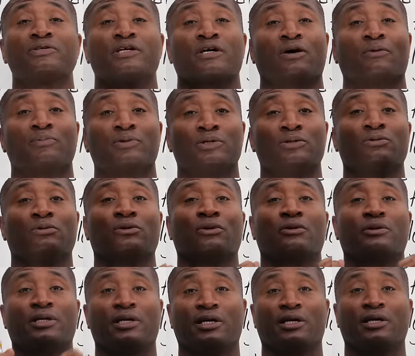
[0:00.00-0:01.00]
to help you
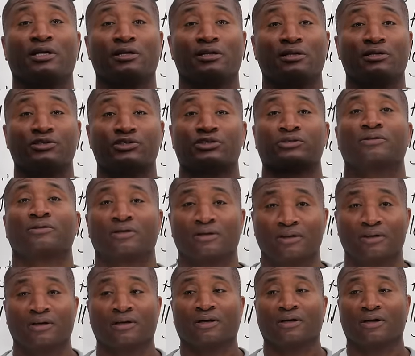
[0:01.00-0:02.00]
learn English.
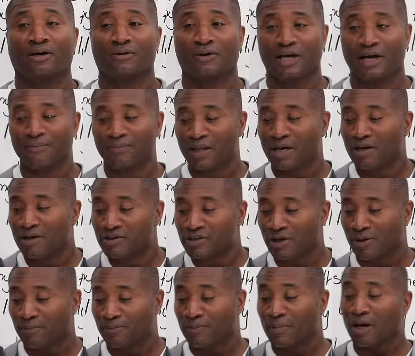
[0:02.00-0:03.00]
Okay,
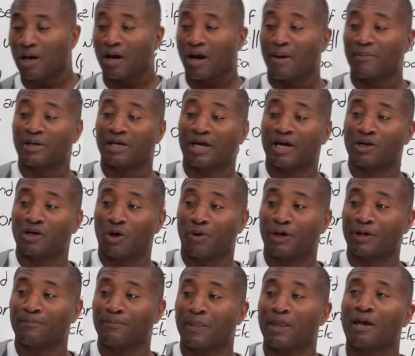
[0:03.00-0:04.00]
so I'm going to get
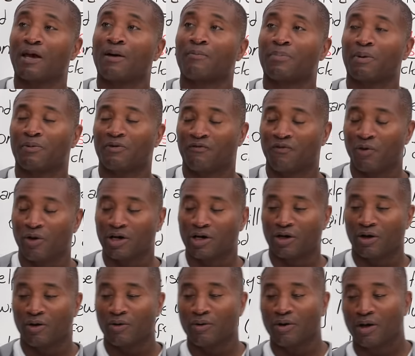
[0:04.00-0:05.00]
going. But before I
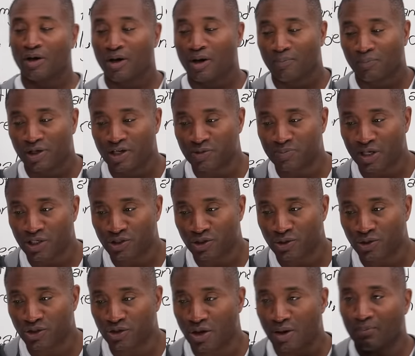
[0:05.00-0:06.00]
go, please make sure
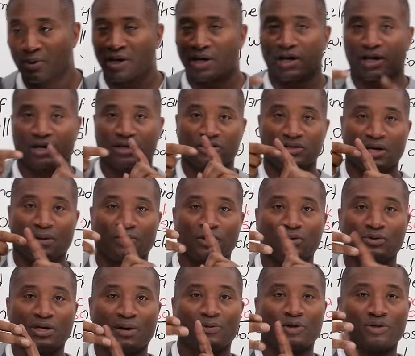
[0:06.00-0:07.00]
you stop by
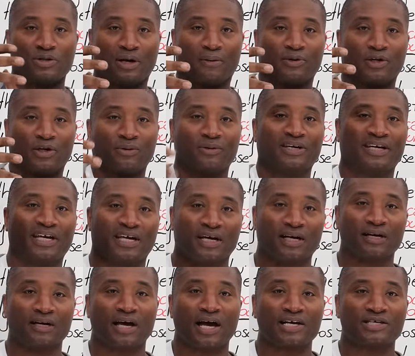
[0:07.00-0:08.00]

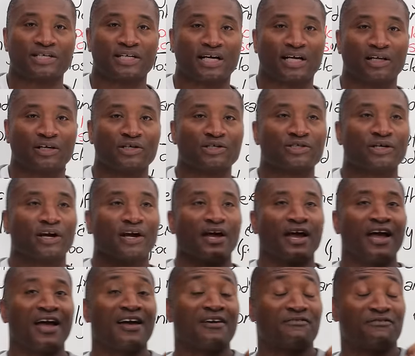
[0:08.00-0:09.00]

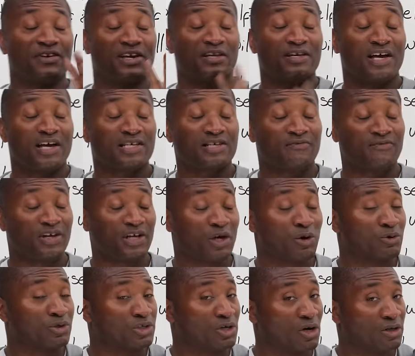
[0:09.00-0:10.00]

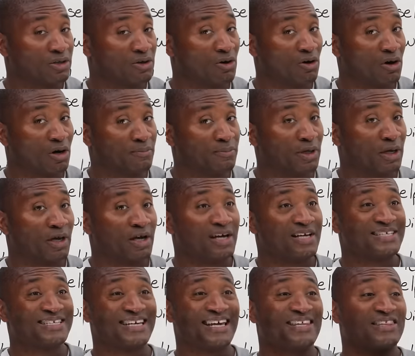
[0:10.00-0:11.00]
www.ing.vid.com
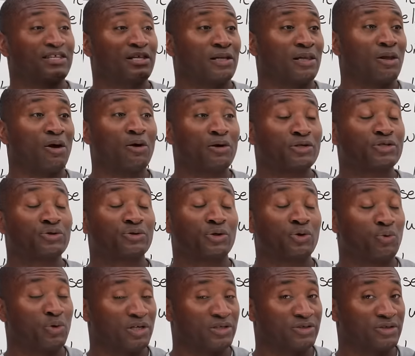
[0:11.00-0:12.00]
to get the larger
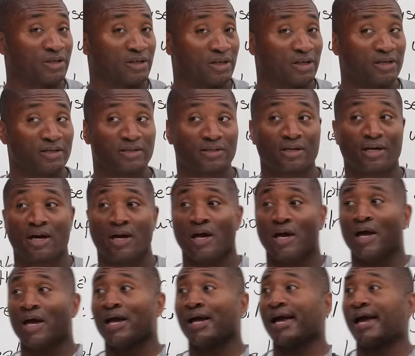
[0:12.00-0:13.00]
quiz to this.
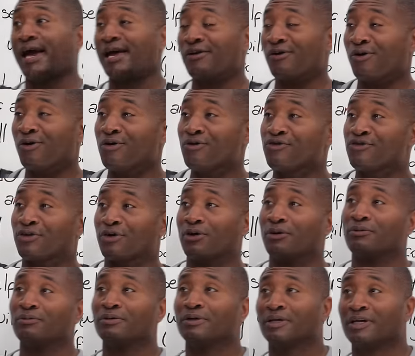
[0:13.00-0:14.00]
And
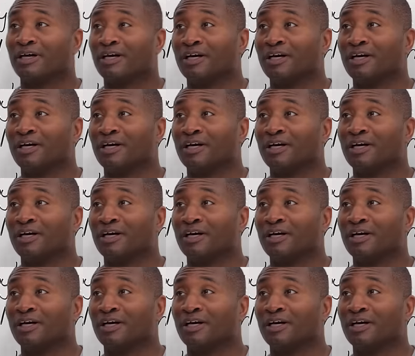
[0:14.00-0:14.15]
also,